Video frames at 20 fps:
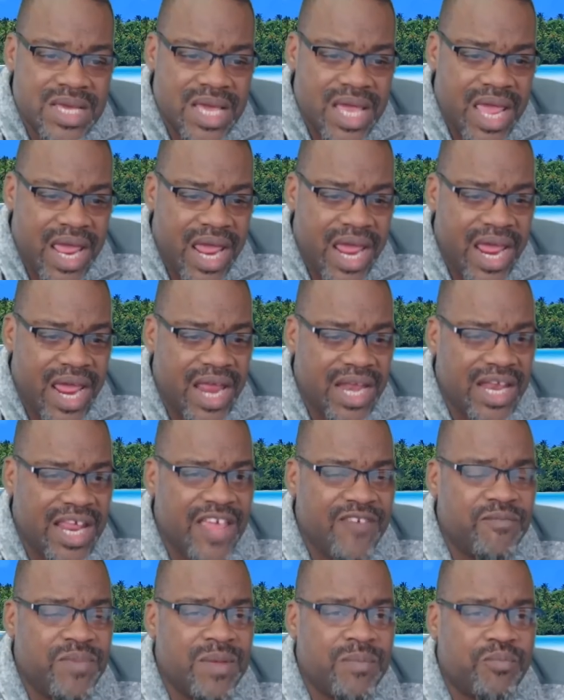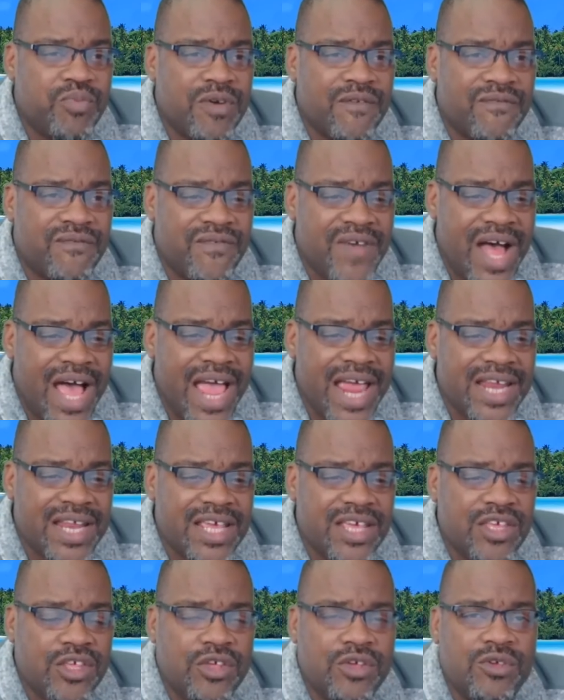And they've been
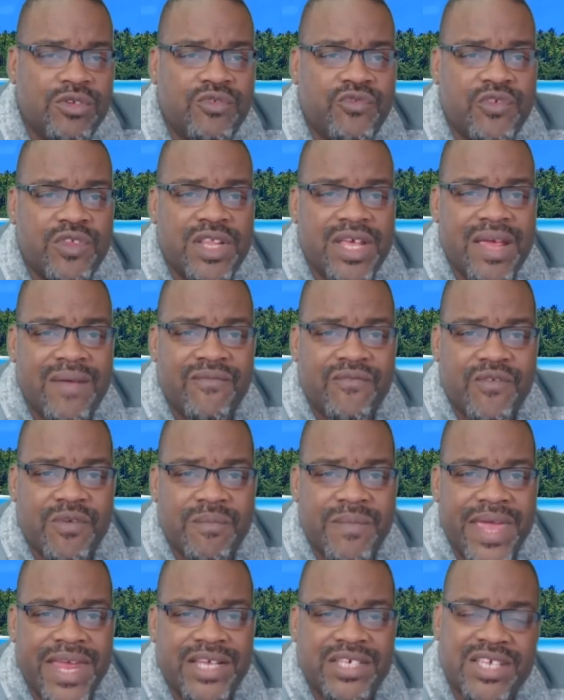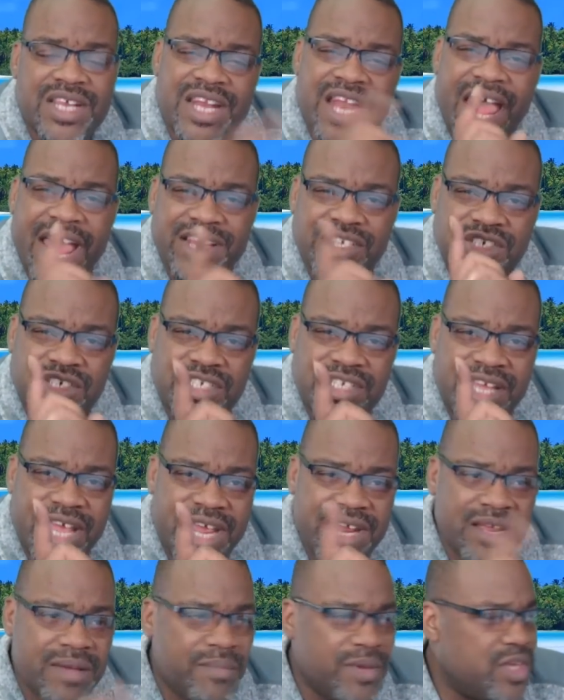providing useful information, not just
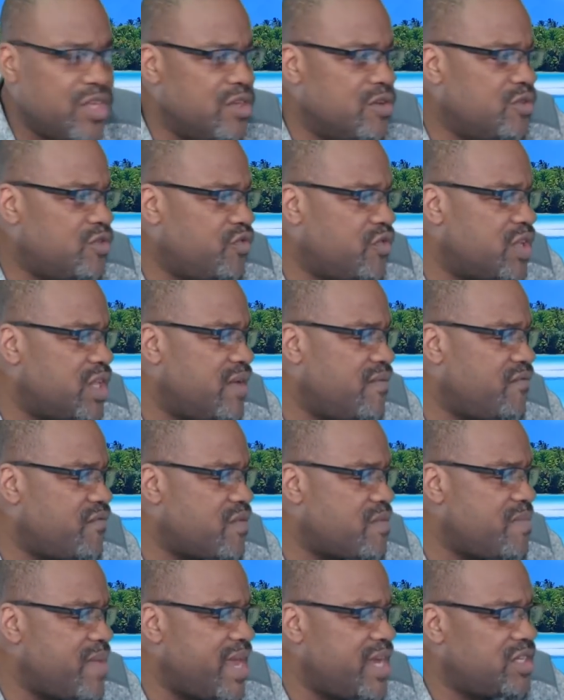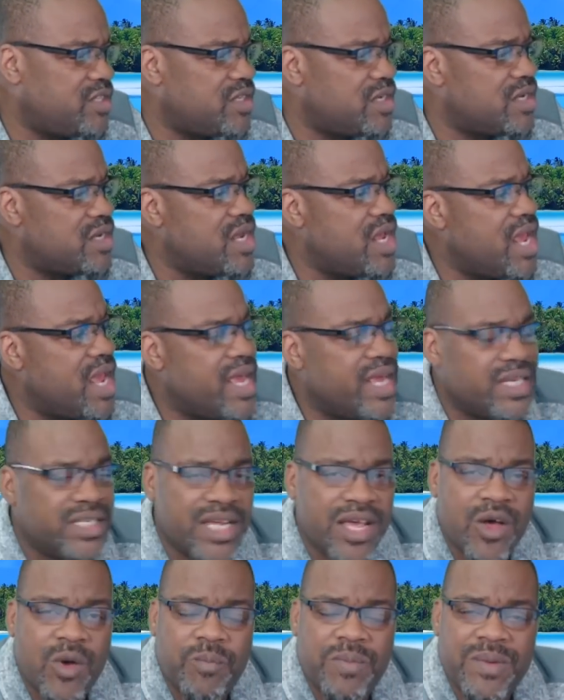data, but useful information
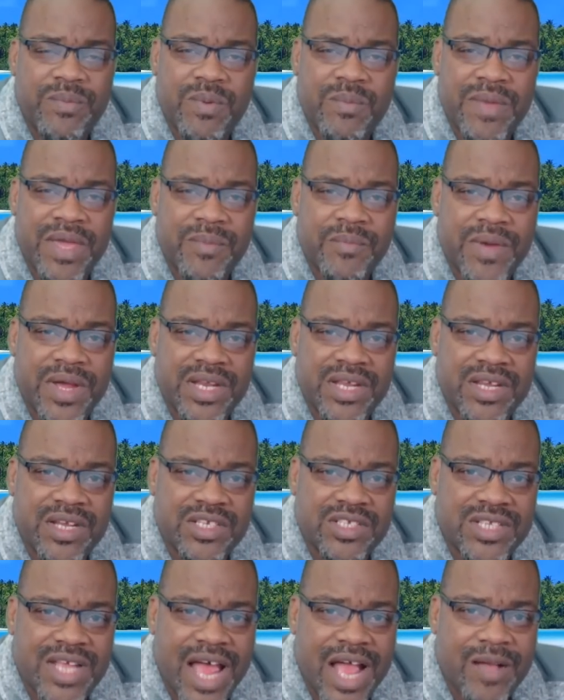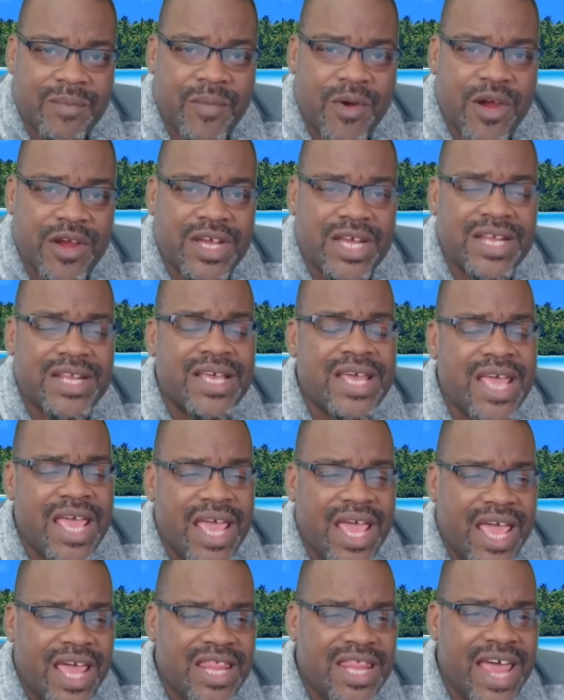to help people make money in the stock market.
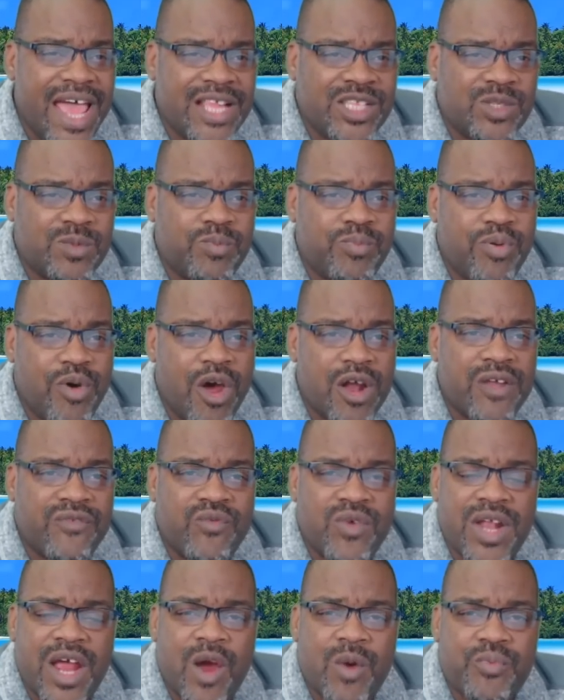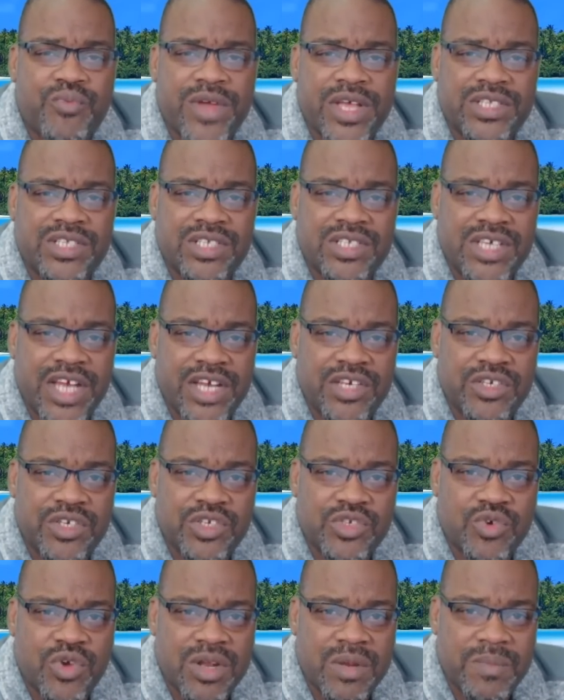And that's part of what our
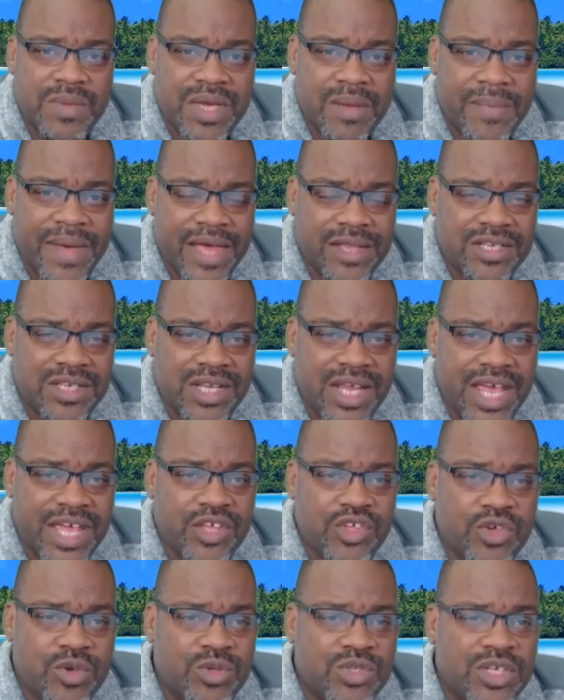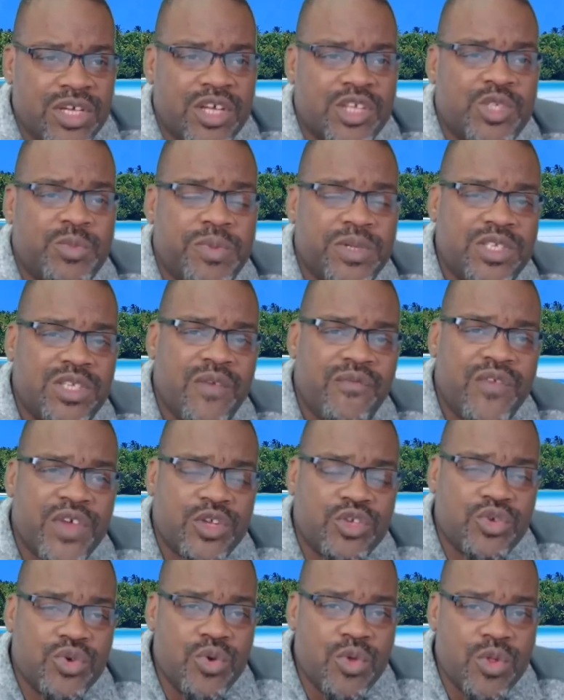presentation is going to be about today. Using a
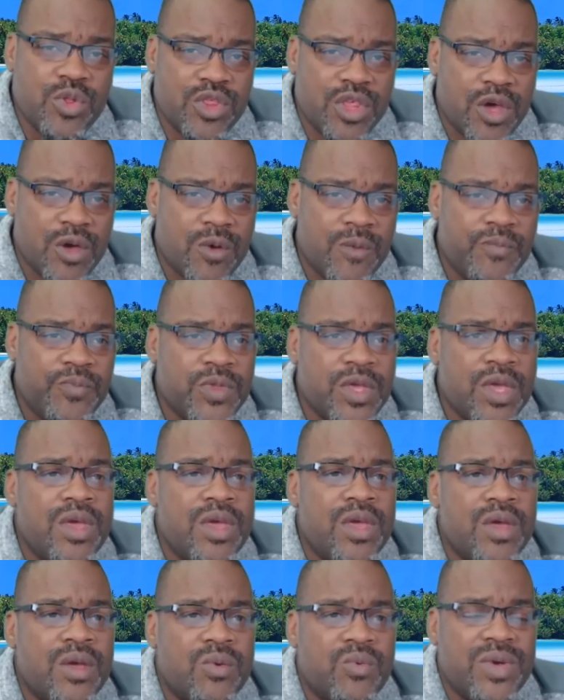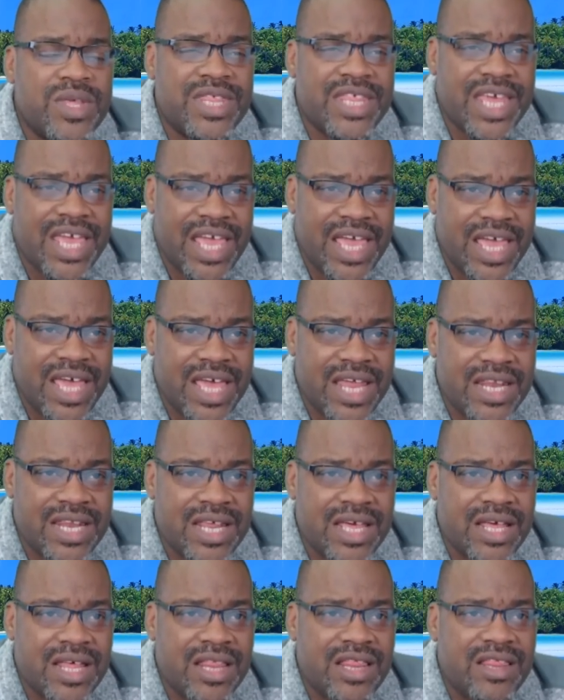specific tool, though,
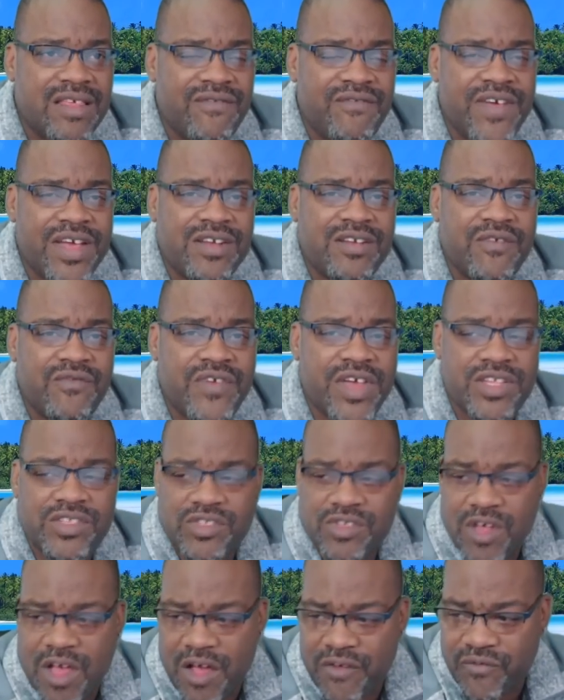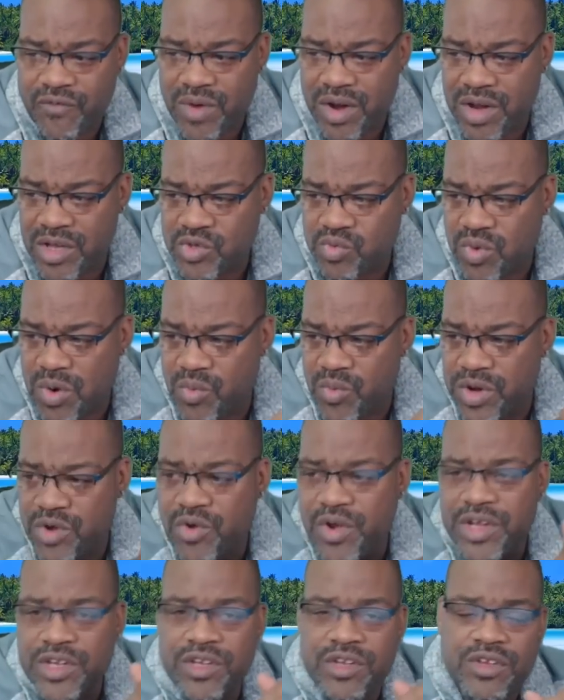within the VectorVest software is what we're
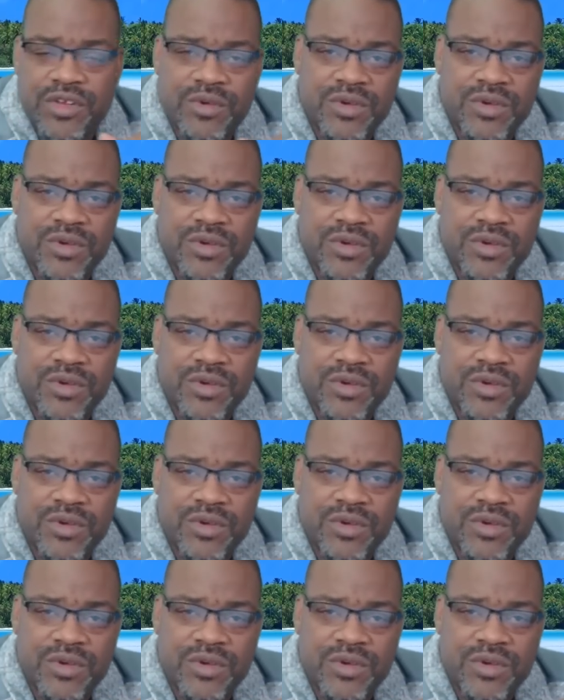going to do